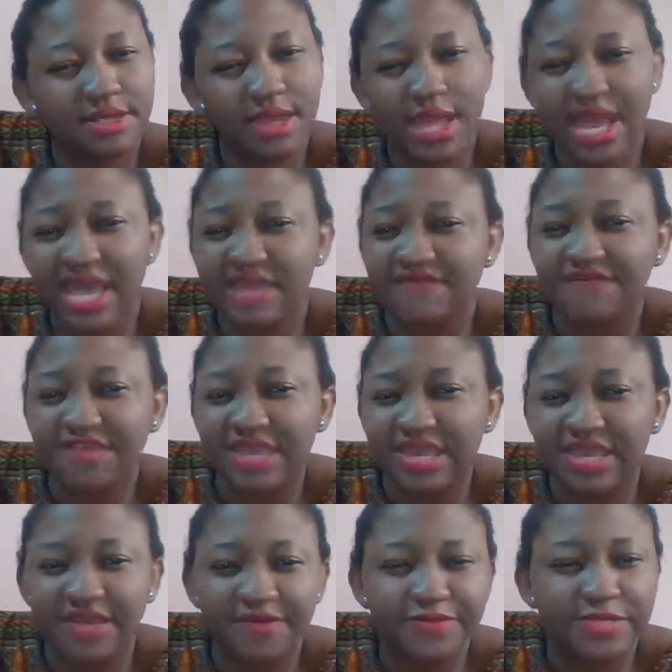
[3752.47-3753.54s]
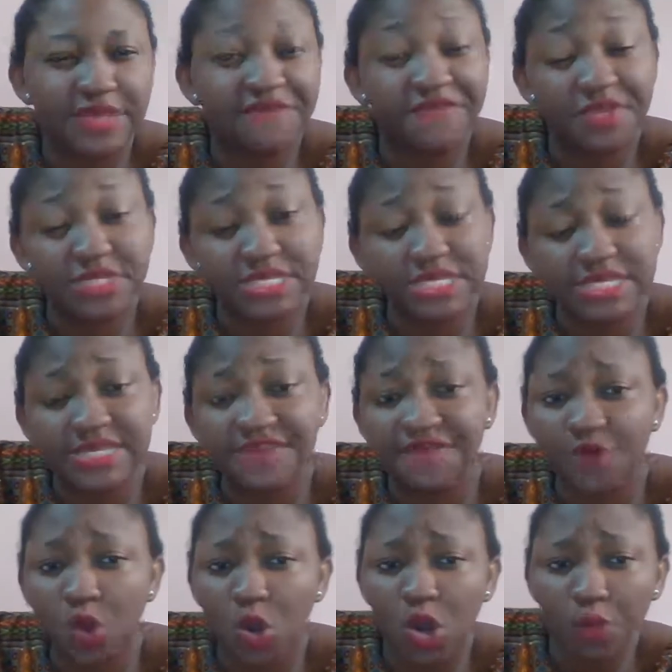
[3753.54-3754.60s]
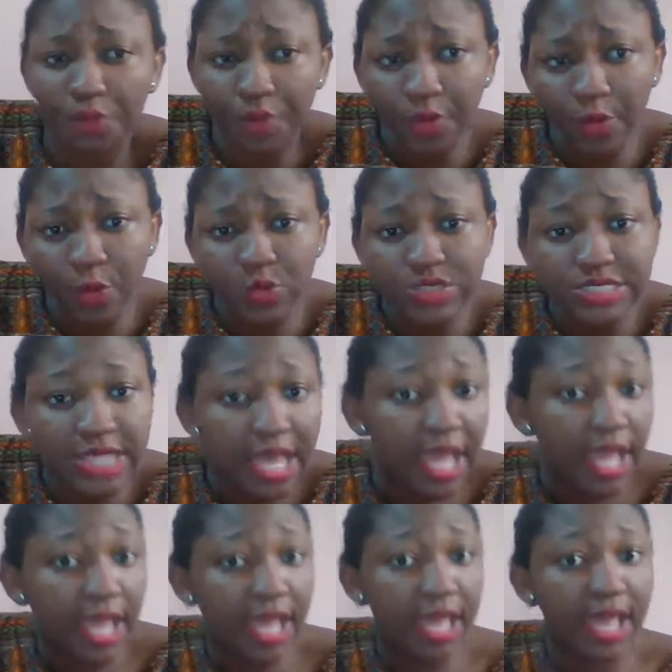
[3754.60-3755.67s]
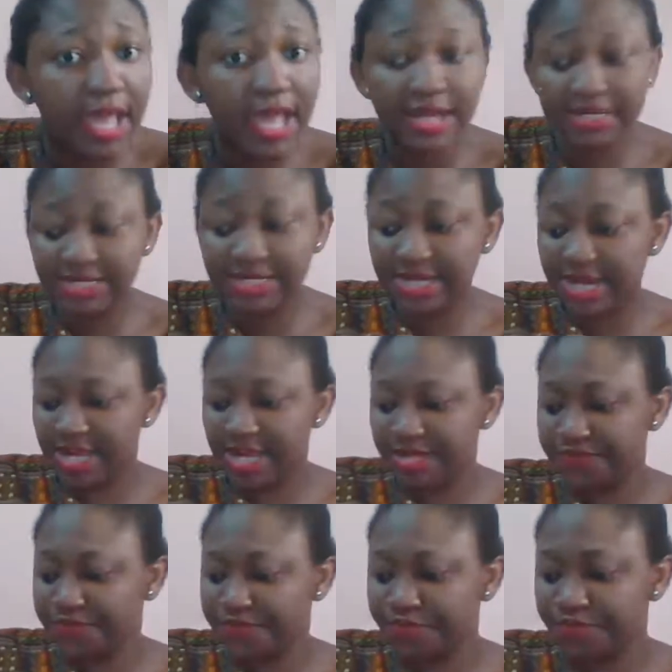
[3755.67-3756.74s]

IVFs and fertility for couples. And then